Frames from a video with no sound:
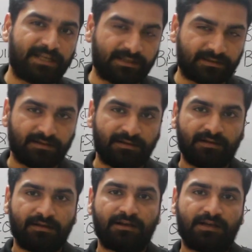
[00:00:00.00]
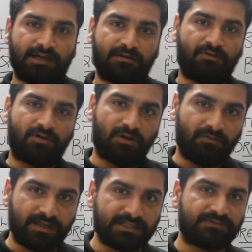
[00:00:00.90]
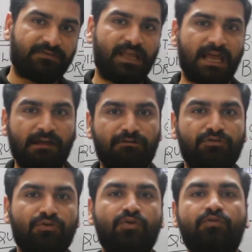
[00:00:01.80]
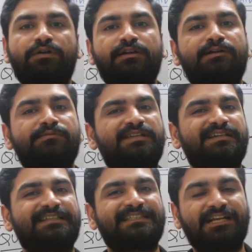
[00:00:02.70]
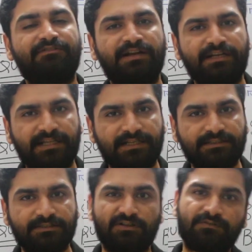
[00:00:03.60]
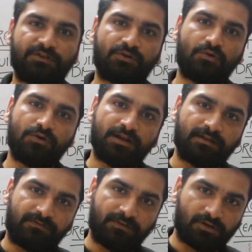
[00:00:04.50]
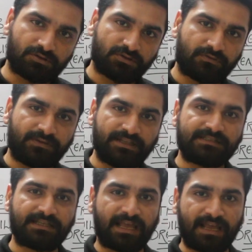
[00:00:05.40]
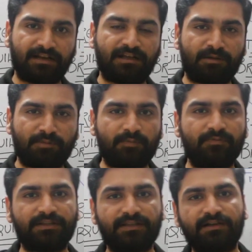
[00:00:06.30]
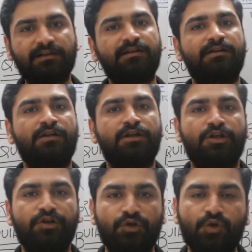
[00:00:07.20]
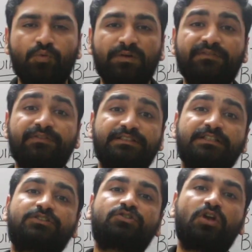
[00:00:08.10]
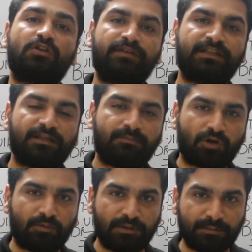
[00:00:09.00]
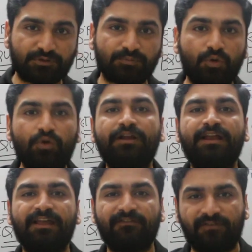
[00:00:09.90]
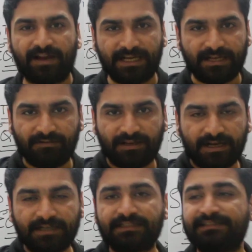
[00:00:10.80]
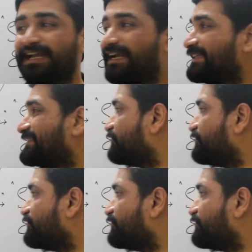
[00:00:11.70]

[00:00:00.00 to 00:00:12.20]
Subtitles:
teeth. Now always we have to overcome the disadvantages of the older philosophies and come up with a new one which is solving the problems more effectively, right? And that is